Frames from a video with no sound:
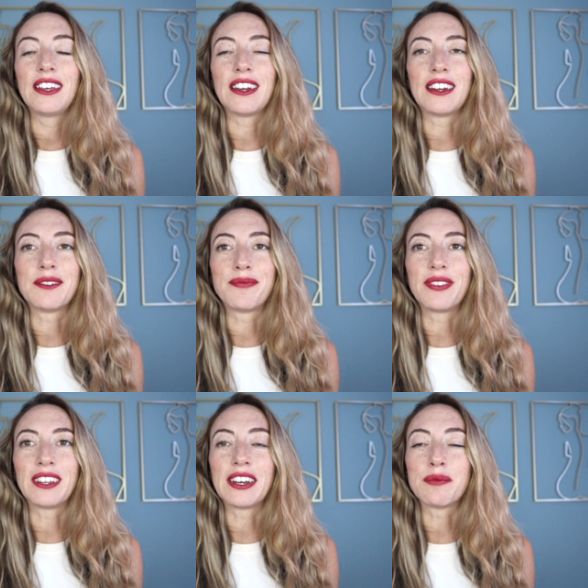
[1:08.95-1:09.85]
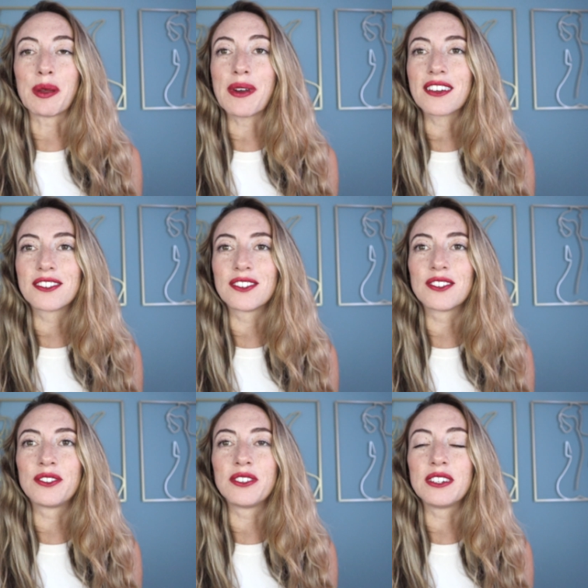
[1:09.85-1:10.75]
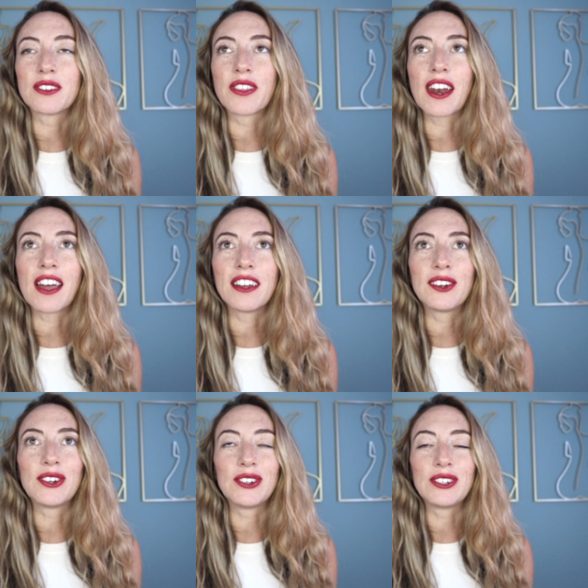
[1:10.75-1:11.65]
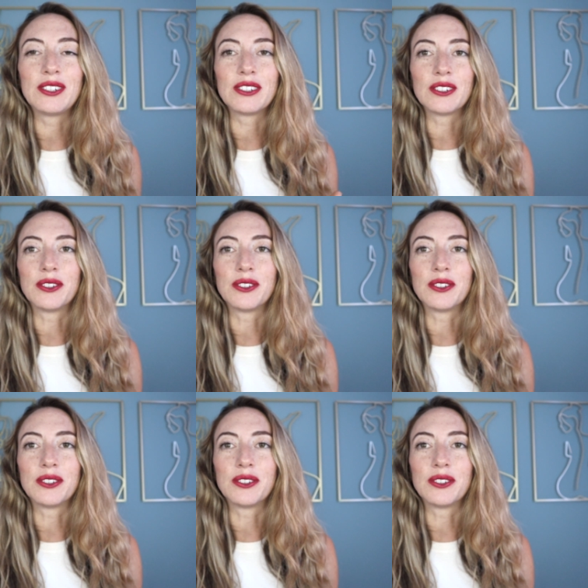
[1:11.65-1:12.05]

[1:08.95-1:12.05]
and getting my master's degree so that I could